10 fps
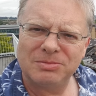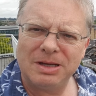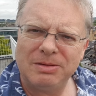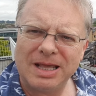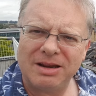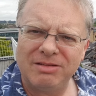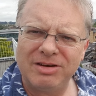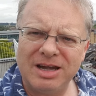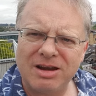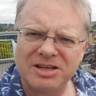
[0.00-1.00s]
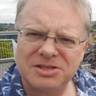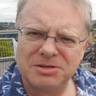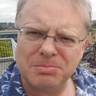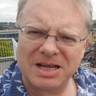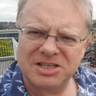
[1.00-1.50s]
We had a really nice
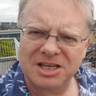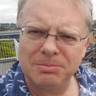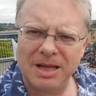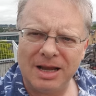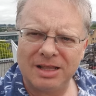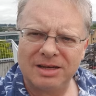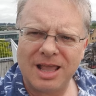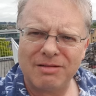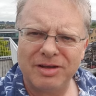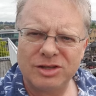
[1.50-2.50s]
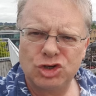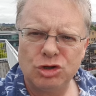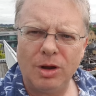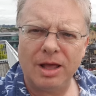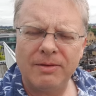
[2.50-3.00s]
Mexican meal at Cafe
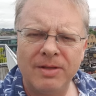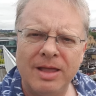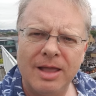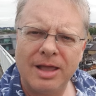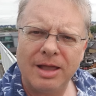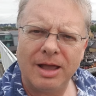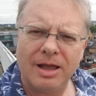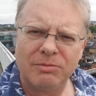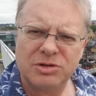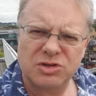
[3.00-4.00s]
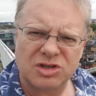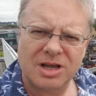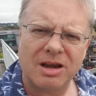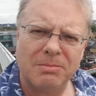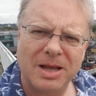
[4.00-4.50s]
Chula, which is this
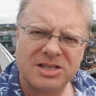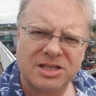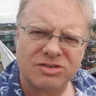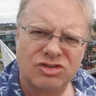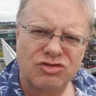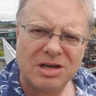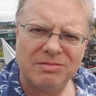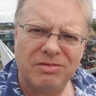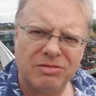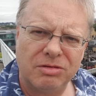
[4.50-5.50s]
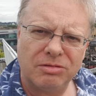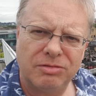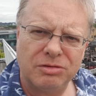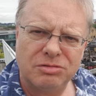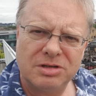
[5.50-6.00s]
kind of Mexican street
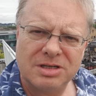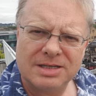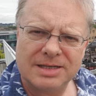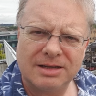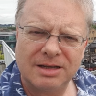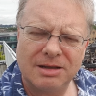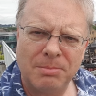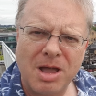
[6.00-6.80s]
food, and a